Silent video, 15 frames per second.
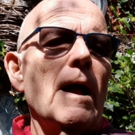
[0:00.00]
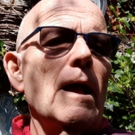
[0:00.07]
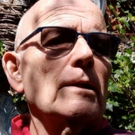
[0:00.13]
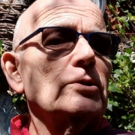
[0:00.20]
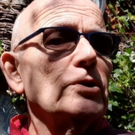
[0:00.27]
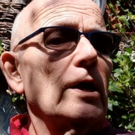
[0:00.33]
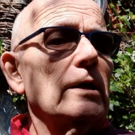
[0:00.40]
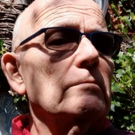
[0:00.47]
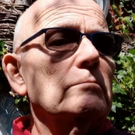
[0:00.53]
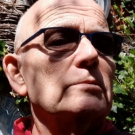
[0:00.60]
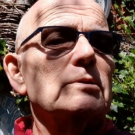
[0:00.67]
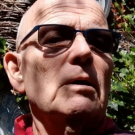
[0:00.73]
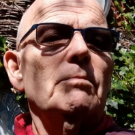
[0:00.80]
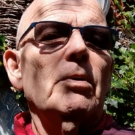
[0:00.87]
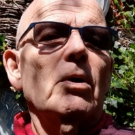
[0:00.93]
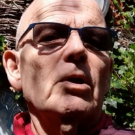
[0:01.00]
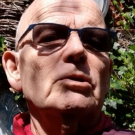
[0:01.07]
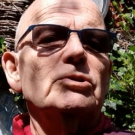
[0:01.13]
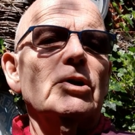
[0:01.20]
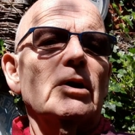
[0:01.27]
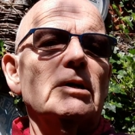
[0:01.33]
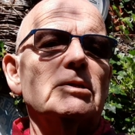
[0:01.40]
James
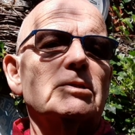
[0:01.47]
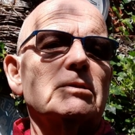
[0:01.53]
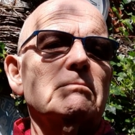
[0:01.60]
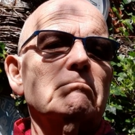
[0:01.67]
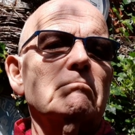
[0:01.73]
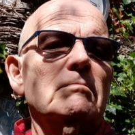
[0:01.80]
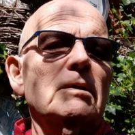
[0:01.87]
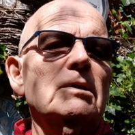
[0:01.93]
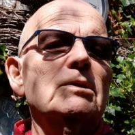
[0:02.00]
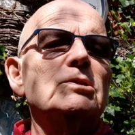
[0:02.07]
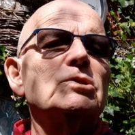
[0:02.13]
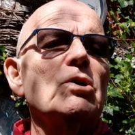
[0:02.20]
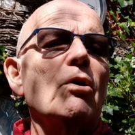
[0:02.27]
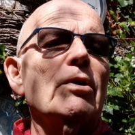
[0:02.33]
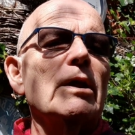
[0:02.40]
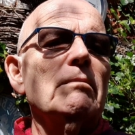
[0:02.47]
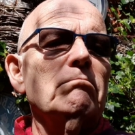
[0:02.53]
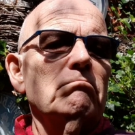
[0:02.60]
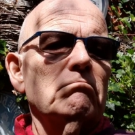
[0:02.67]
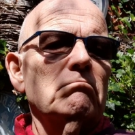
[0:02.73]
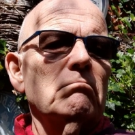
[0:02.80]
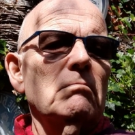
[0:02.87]
apologised. "Sorry,
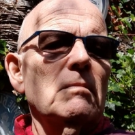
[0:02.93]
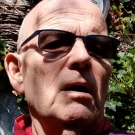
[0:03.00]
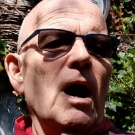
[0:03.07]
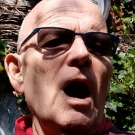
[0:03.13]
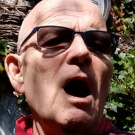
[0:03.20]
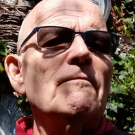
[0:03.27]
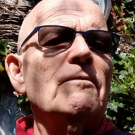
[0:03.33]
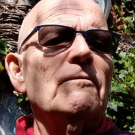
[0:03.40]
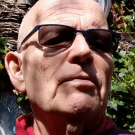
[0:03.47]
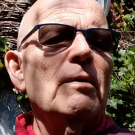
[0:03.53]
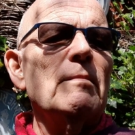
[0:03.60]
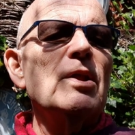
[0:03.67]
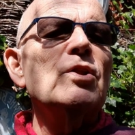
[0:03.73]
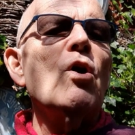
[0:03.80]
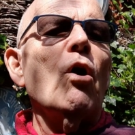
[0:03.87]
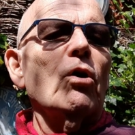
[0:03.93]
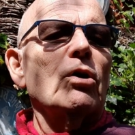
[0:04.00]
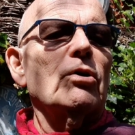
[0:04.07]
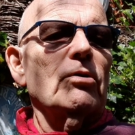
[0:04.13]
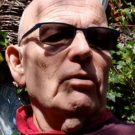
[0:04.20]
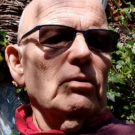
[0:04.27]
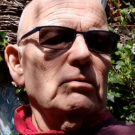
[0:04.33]
half of them are not
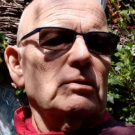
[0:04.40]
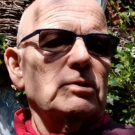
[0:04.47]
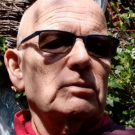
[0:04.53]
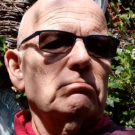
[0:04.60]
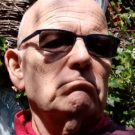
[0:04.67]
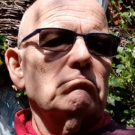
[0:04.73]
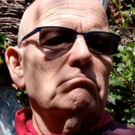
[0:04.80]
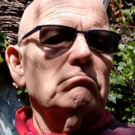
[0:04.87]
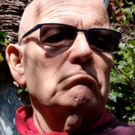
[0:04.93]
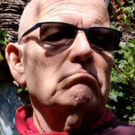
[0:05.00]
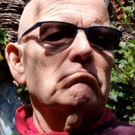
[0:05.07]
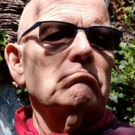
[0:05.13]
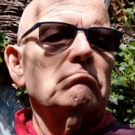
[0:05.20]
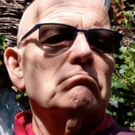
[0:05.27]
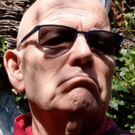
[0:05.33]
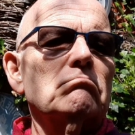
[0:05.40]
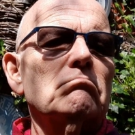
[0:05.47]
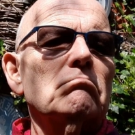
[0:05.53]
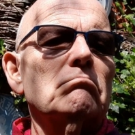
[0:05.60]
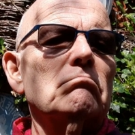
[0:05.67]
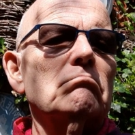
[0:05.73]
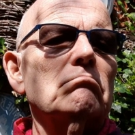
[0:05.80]
crooks."
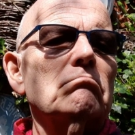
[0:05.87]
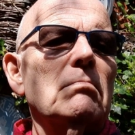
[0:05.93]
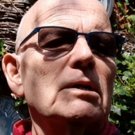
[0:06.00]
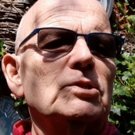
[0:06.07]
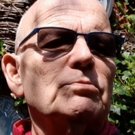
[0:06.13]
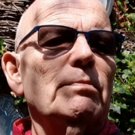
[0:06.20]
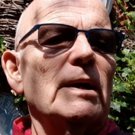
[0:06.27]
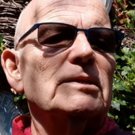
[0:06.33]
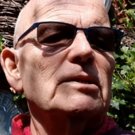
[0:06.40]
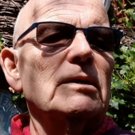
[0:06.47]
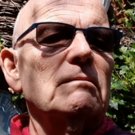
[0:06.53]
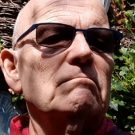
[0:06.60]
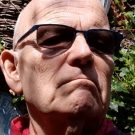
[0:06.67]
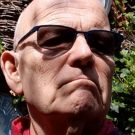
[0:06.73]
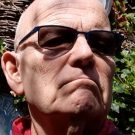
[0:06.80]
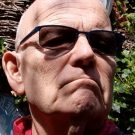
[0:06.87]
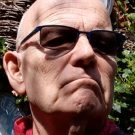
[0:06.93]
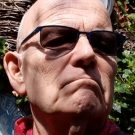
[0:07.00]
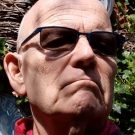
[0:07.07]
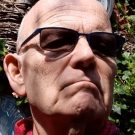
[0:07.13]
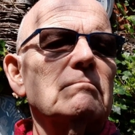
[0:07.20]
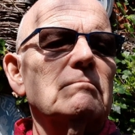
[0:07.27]
"Much better,"
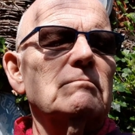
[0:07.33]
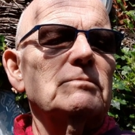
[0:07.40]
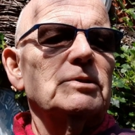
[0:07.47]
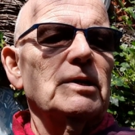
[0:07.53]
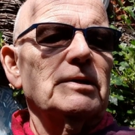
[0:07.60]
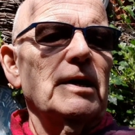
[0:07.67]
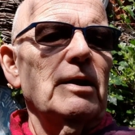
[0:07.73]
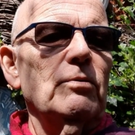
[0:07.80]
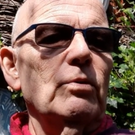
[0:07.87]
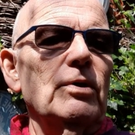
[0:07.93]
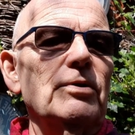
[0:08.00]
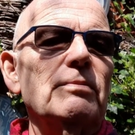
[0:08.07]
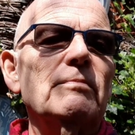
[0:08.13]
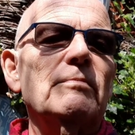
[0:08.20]
said Edward.